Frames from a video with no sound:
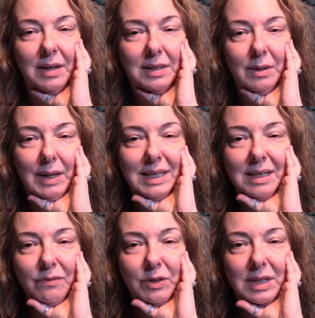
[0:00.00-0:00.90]
So that's
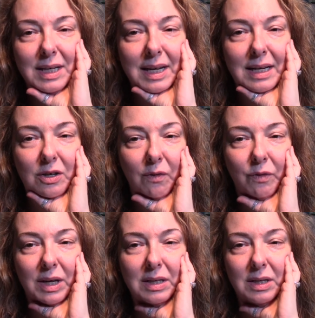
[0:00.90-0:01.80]
it for today. Don't
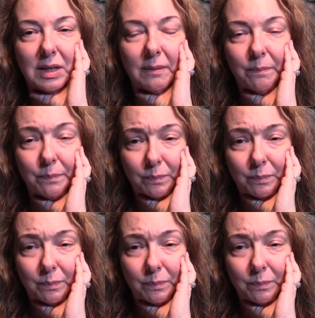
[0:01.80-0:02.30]
forget to